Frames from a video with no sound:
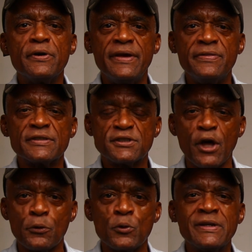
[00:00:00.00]
in the
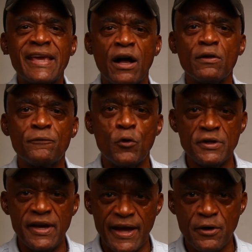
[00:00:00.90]
Southern
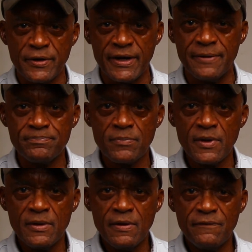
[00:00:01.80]
California area,
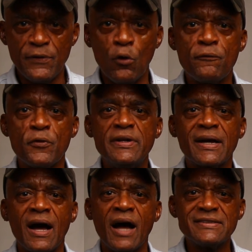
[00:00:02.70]
feel free to
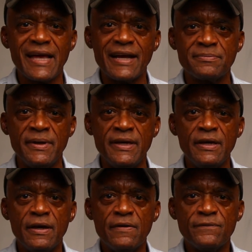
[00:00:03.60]
contact me
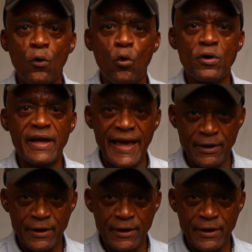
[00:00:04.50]
for a